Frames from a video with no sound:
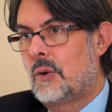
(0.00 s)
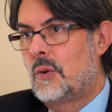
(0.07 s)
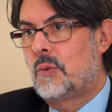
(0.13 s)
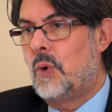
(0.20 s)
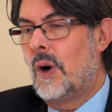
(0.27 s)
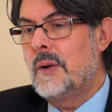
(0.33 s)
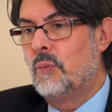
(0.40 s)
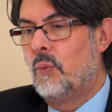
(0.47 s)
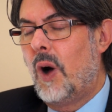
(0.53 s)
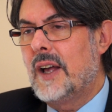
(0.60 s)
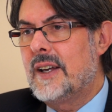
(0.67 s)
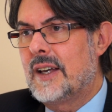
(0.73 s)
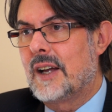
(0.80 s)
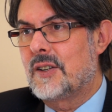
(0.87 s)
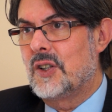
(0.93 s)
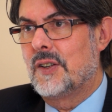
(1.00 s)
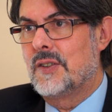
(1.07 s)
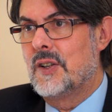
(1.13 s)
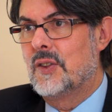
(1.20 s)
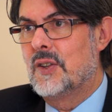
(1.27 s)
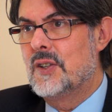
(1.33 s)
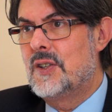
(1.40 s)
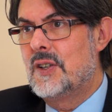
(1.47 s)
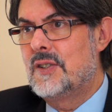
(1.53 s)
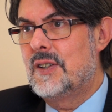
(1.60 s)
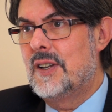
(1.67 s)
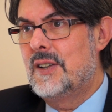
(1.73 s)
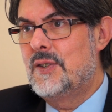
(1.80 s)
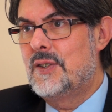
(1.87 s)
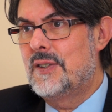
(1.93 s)
Quite why Qatar did this
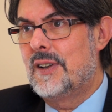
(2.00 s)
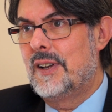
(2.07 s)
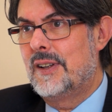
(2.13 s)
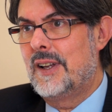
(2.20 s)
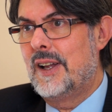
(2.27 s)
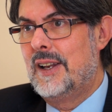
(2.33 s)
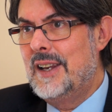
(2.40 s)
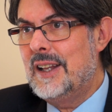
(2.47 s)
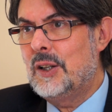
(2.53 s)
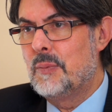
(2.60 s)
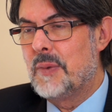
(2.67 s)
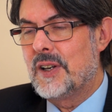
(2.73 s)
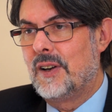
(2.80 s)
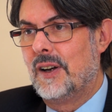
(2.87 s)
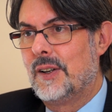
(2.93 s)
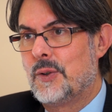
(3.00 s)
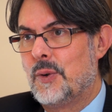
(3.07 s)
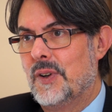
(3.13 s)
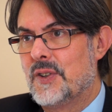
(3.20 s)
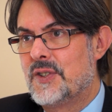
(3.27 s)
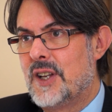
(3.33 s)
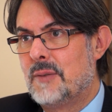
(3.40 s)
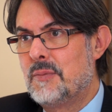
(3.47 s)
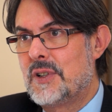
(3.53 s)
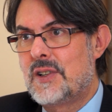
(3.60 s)
is a little bit hard to understand,